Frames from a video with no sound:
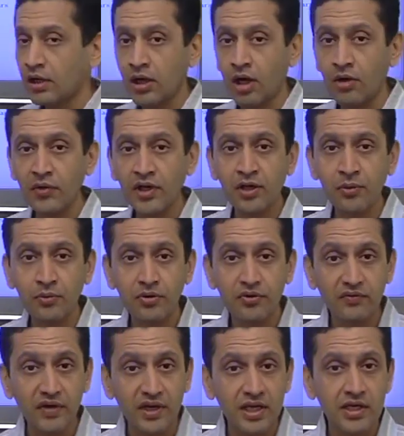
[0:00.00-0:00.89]
Now we come
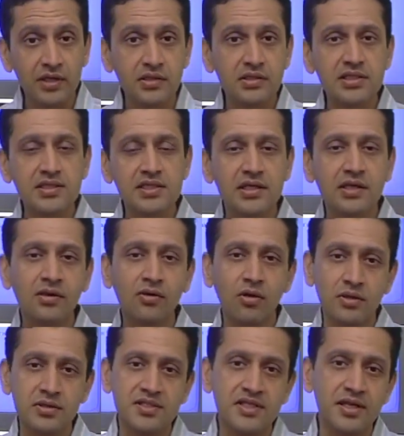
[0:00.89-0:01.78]
to a very
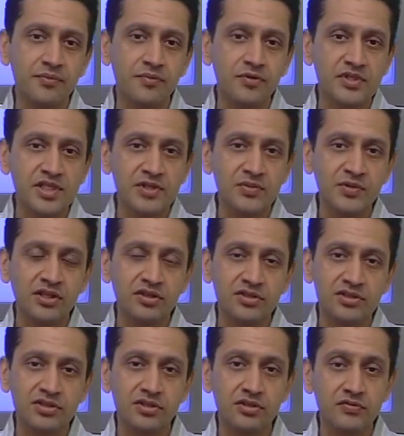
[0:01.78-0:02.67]
interesting concept which has
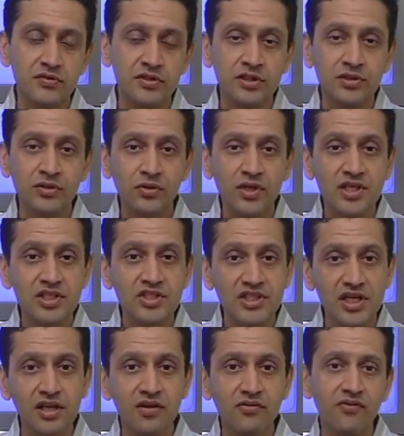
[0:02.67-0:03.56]
been researched, which is known as
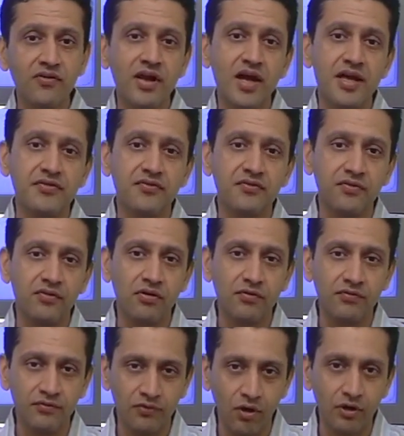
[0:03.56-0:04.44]
shelf life
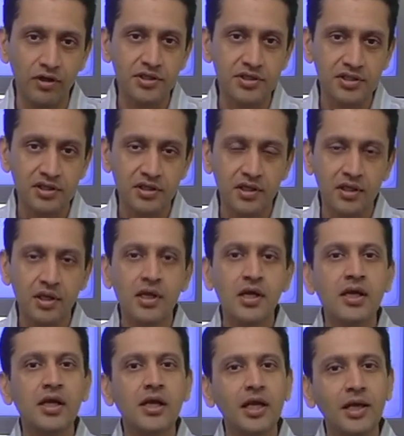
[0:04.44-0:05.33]
of knowledge.
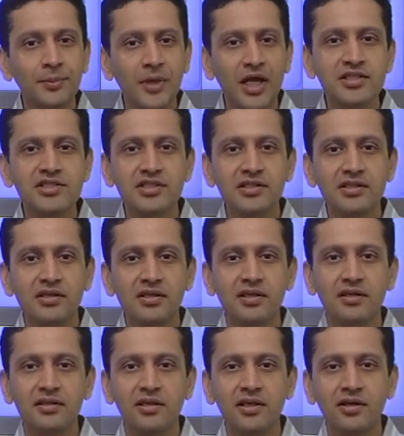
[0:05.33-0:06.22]

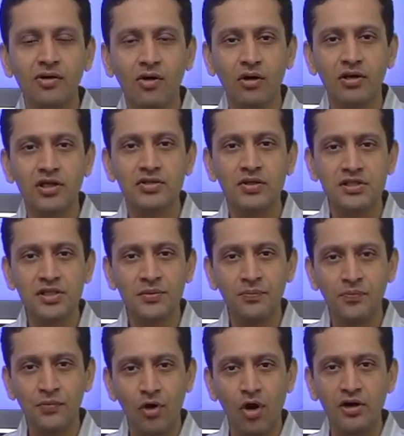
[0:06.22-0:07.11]
Imagine that knowledge was
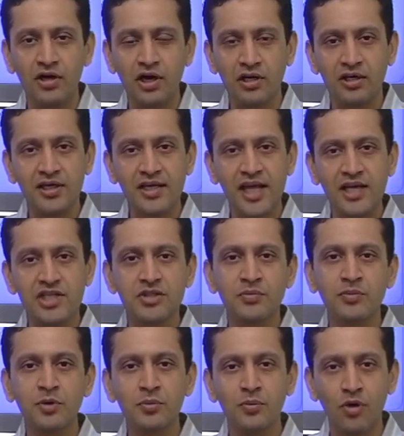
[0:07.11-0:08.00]
a product, a
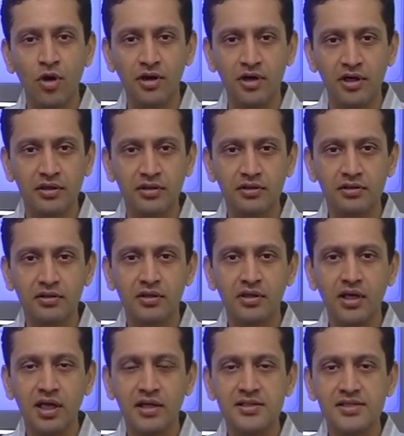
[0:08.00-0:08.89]
tangible product.
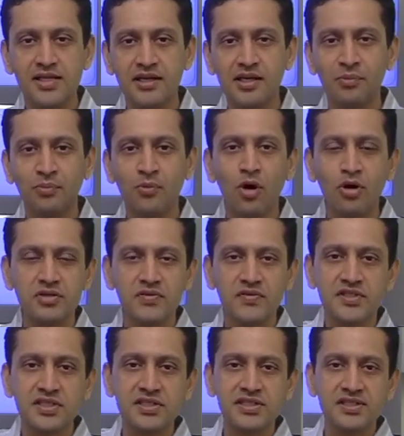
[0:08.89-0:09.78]
It's like a
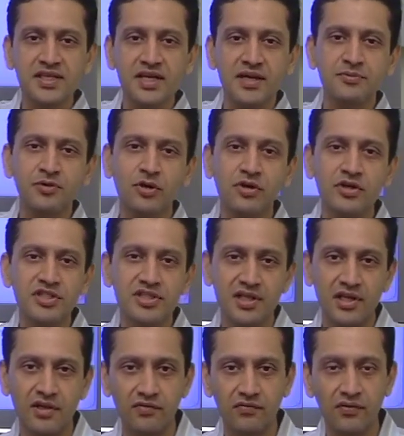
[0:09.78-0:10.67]
box which is kept on a
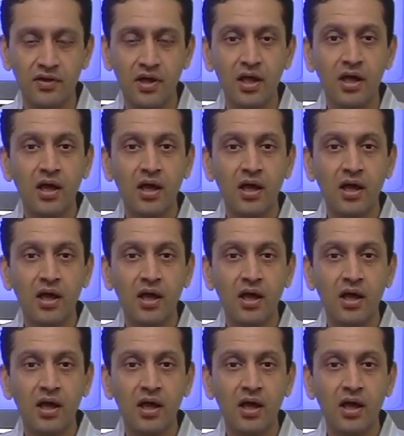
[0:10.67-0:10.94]
shelf.